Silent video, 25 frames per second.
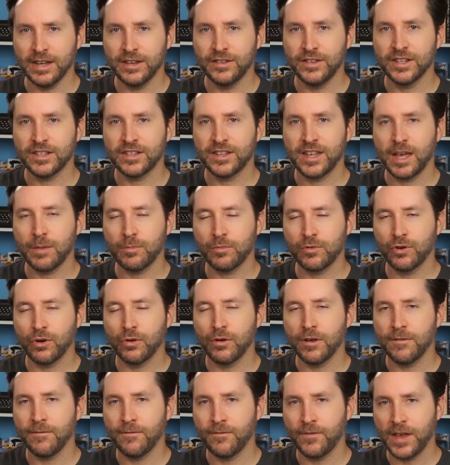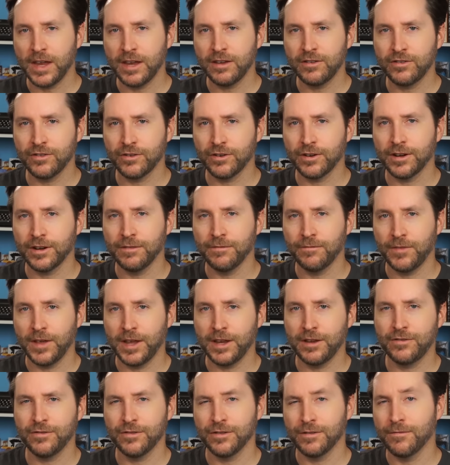It just kept growing fainter and
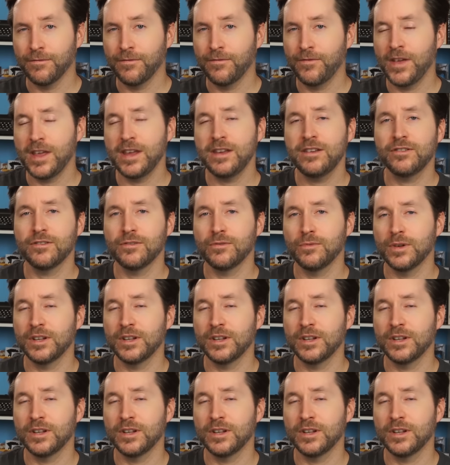fainter and fainter,